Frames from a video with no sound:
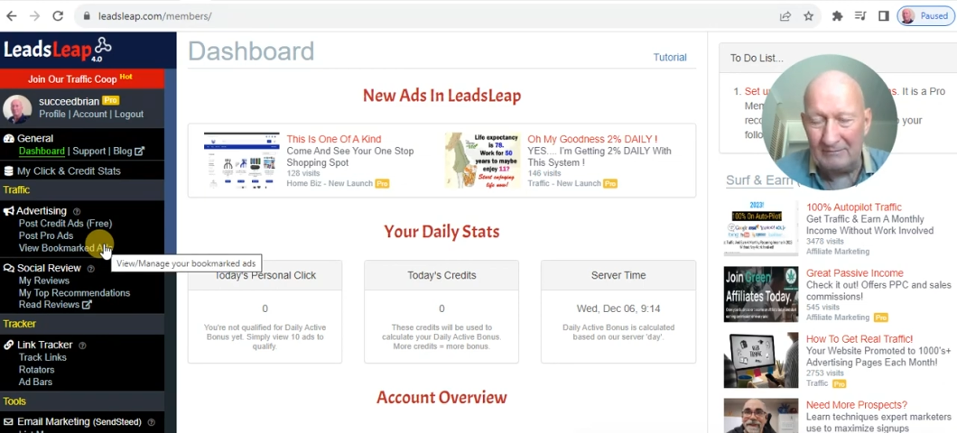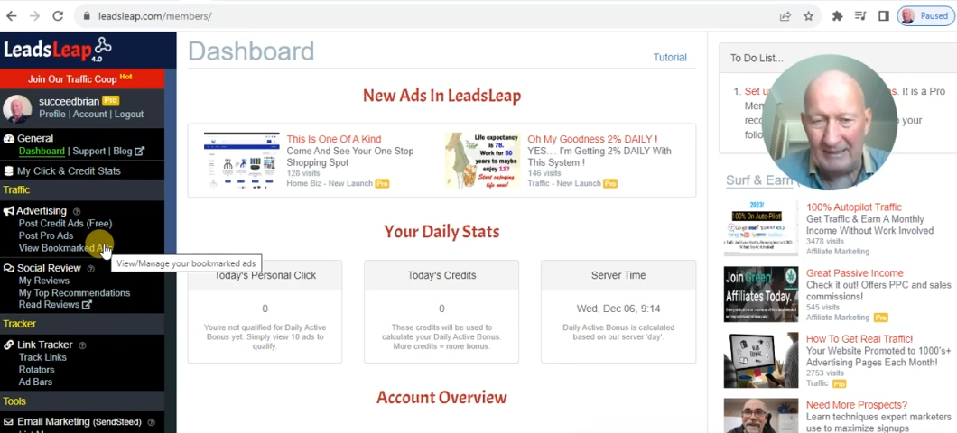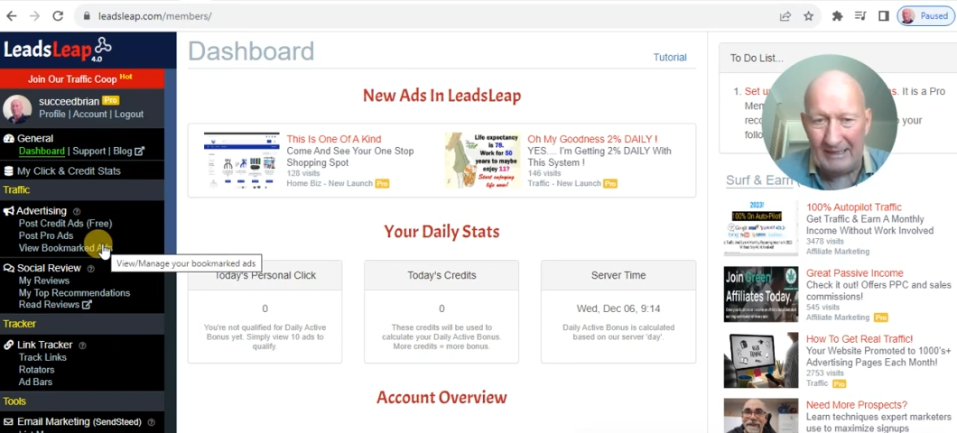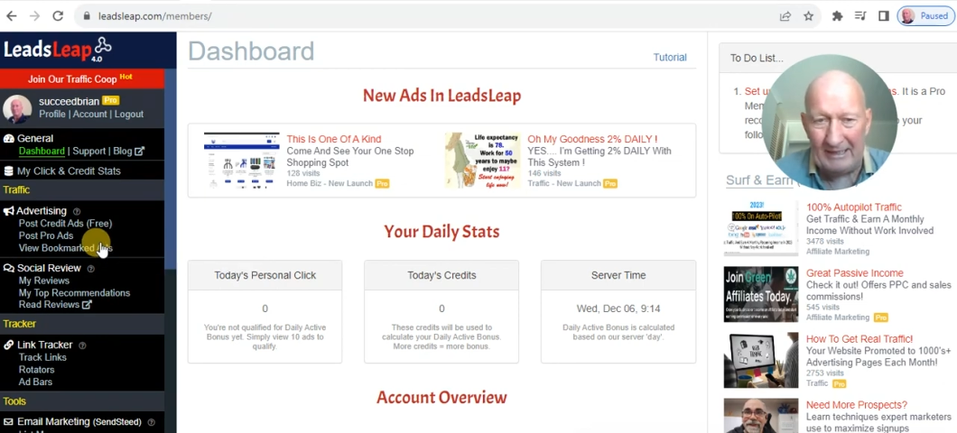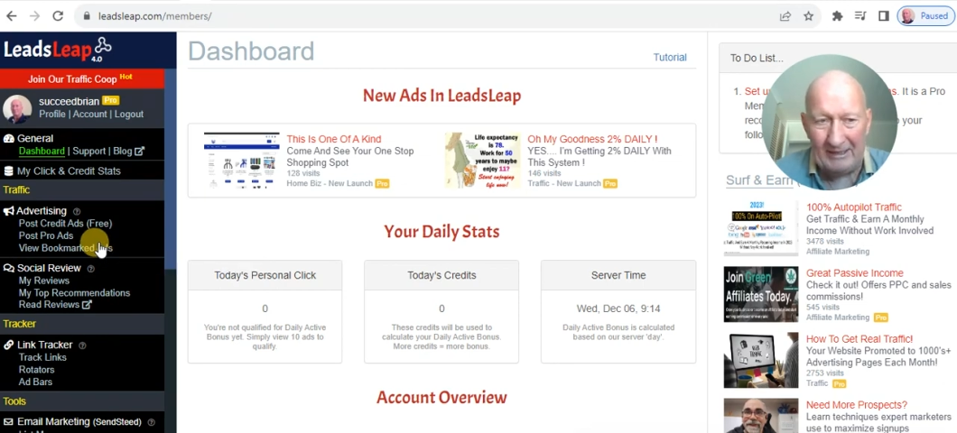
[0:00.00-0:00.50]

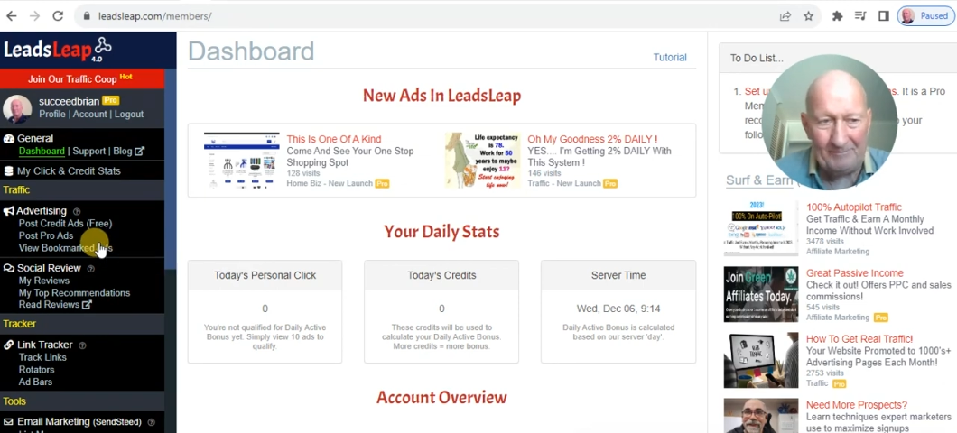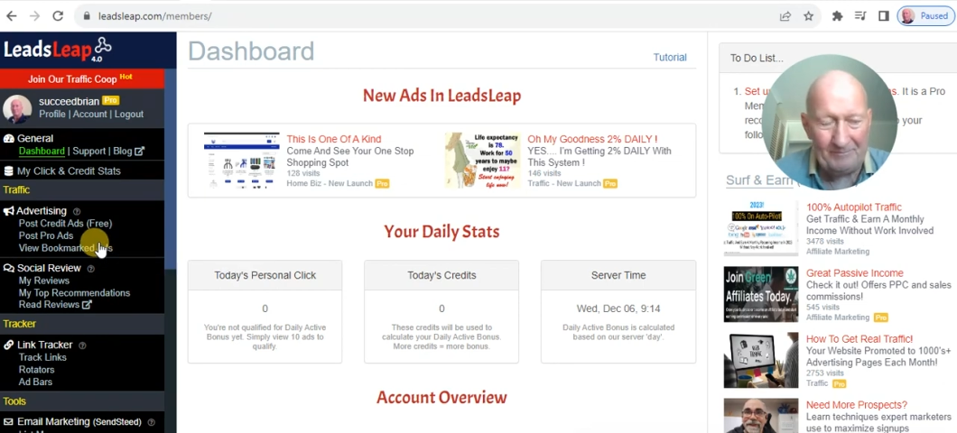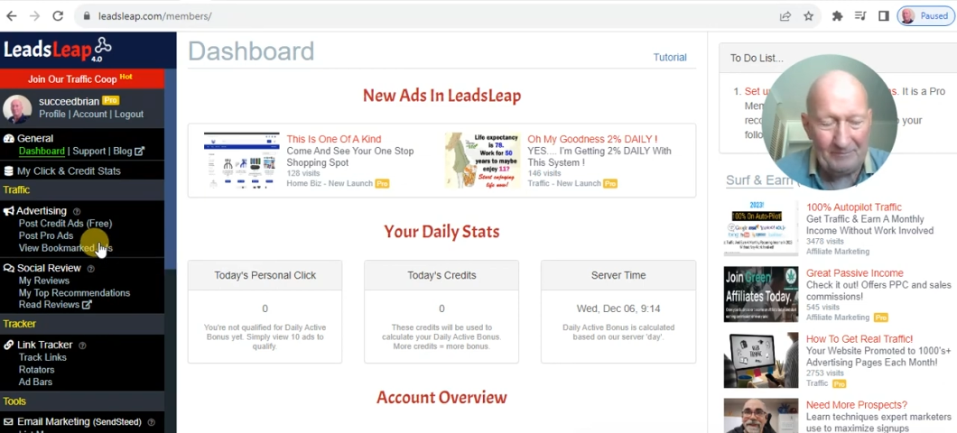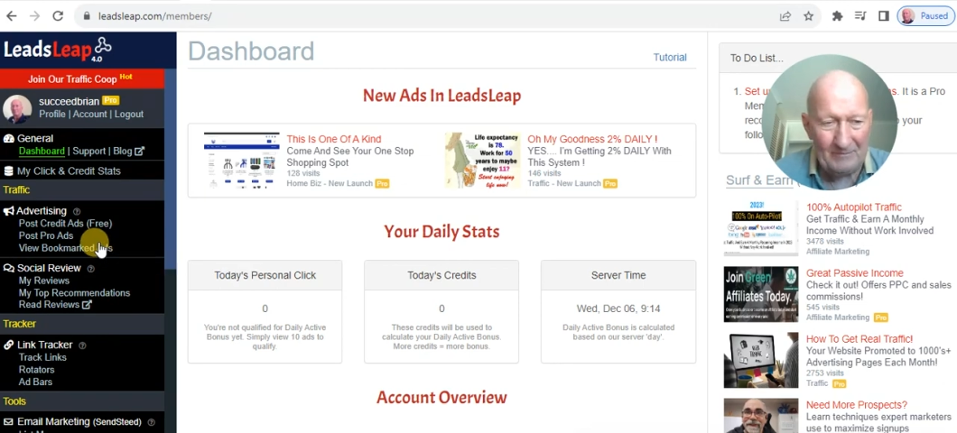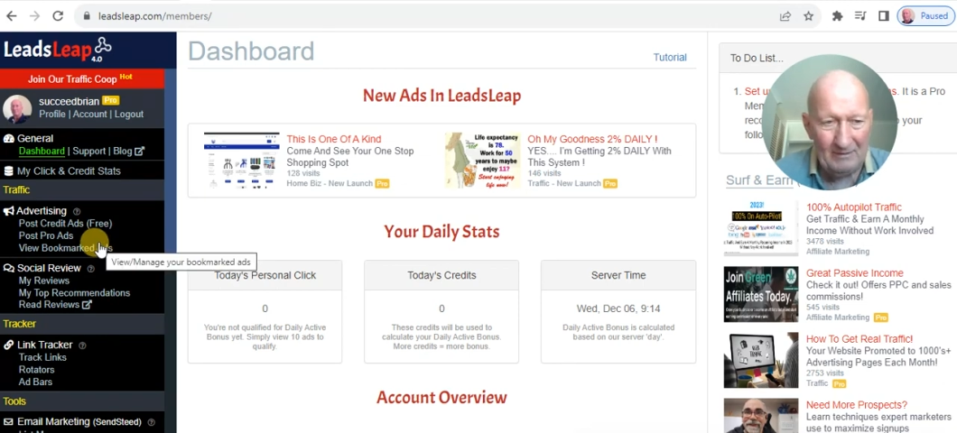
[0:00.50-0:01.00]

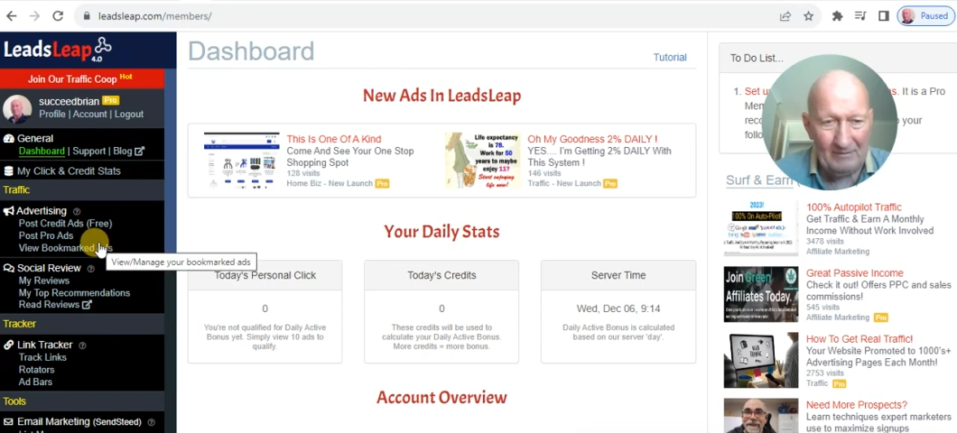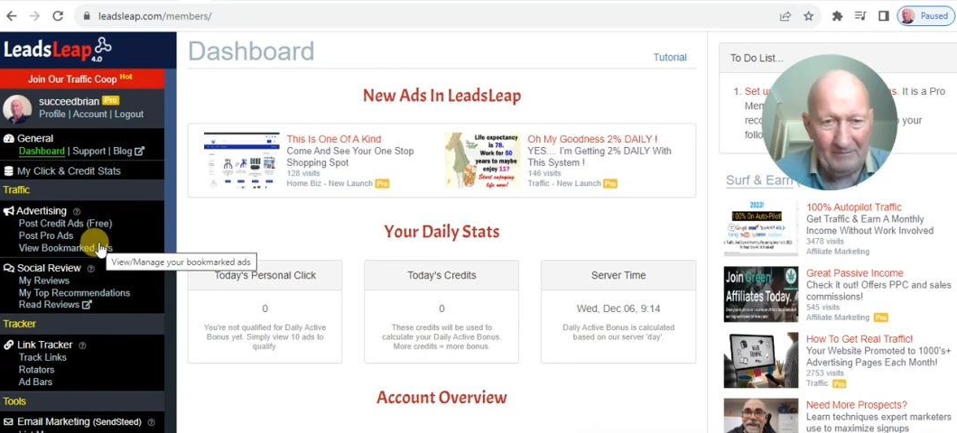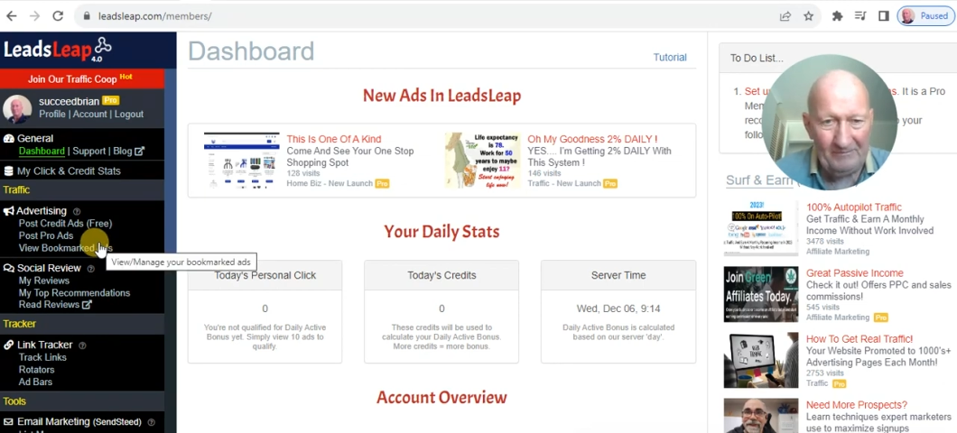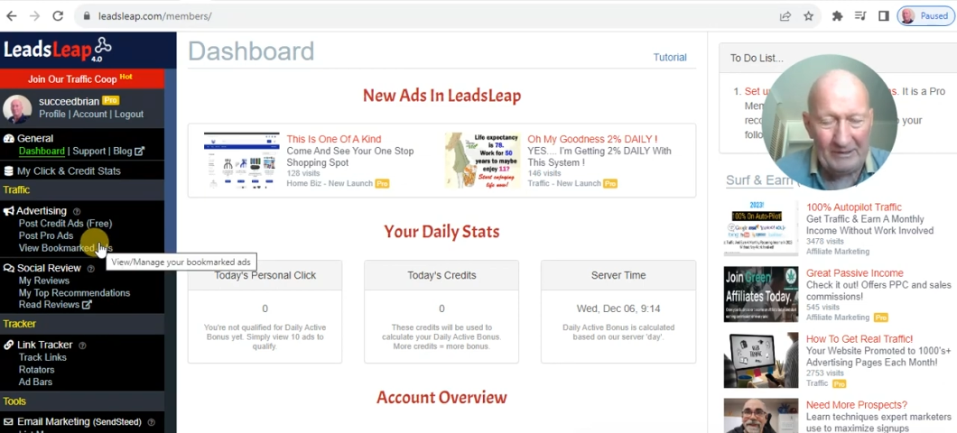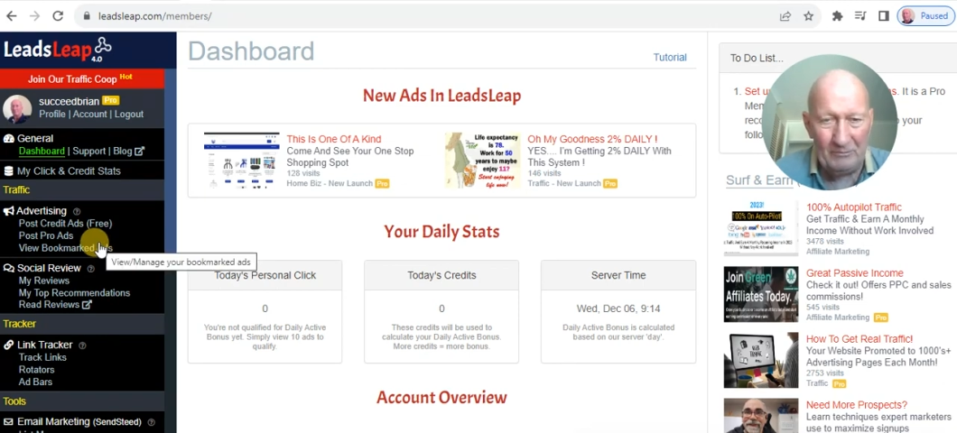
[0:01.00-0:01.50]

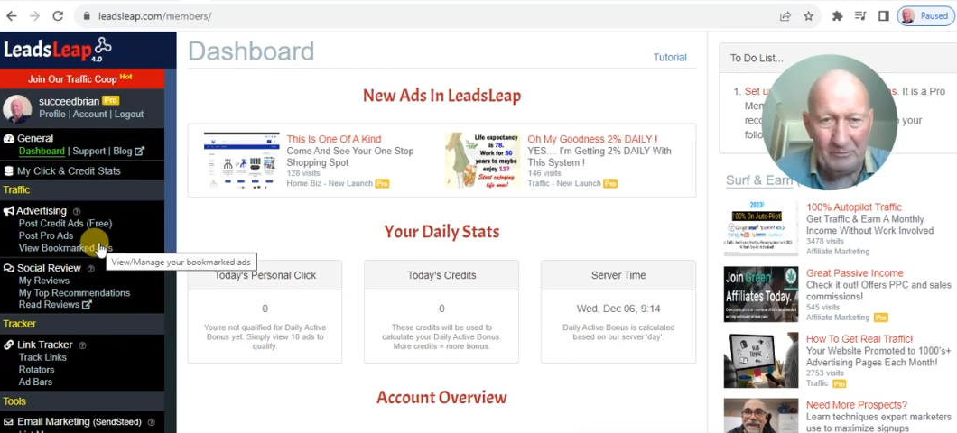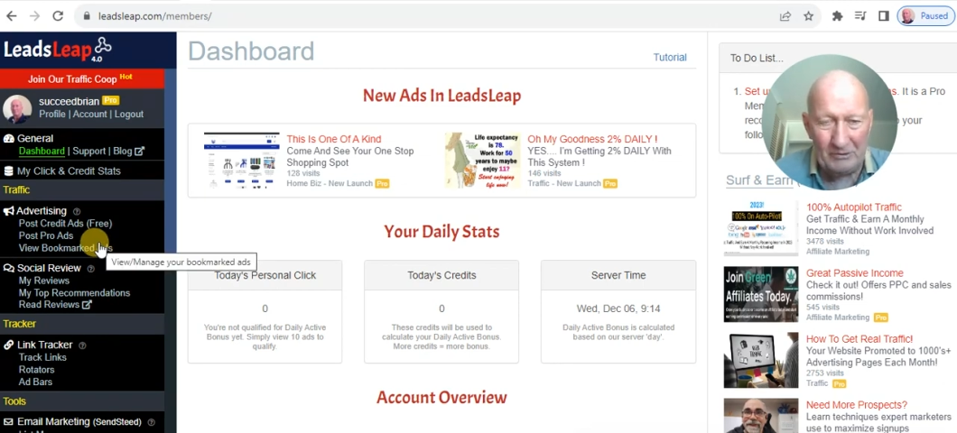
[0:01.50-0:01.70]
funnel